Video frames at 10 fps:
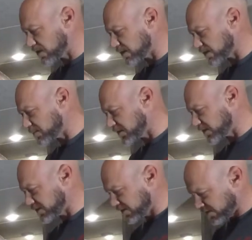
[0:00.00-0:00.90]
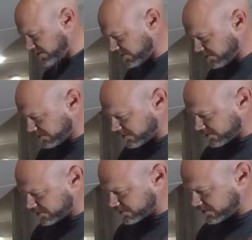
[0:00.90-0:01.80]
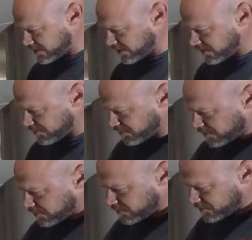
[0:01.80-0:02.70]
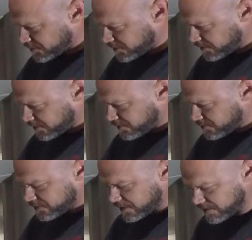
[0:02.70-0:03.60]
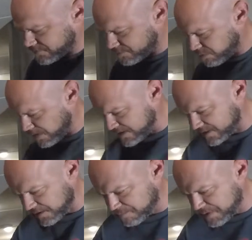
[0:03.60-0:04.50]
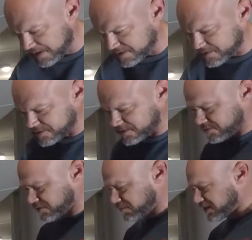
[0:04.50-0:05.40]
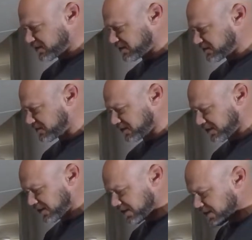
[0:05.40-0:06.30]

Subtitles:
I mean, all it is you got a couple of holes here that used to have some plastic pins that used to be in this thing.